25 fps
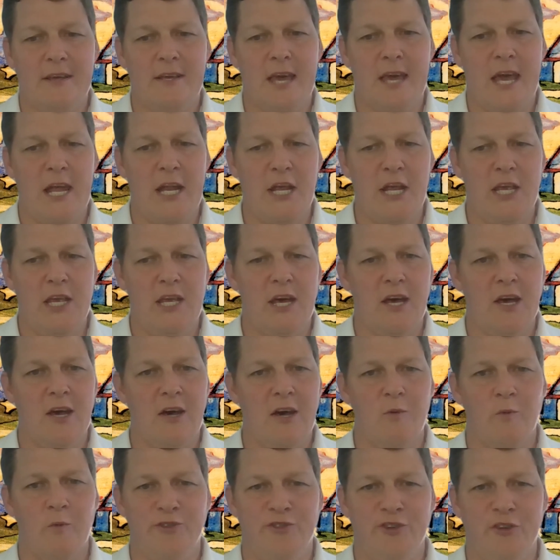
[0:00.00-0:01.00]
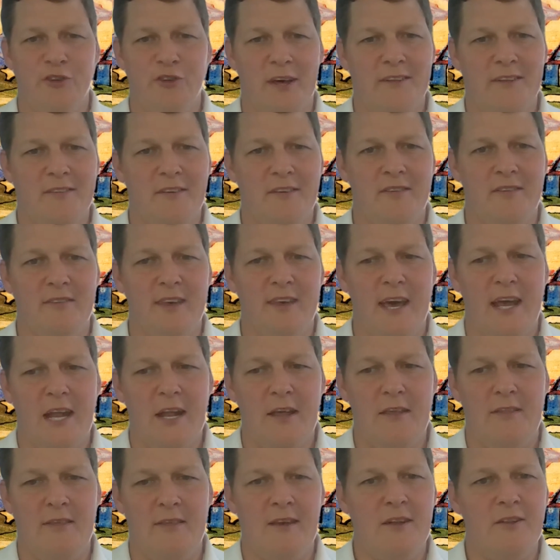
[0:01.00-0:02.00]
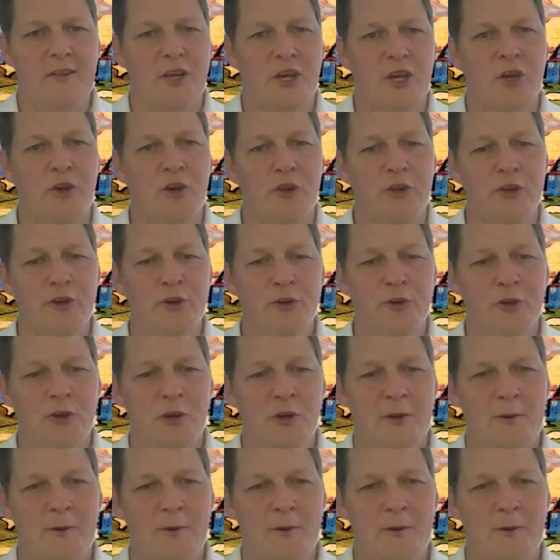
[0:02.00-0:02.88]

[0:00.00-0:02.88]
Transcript: Katie, would you like to say anything to conclude?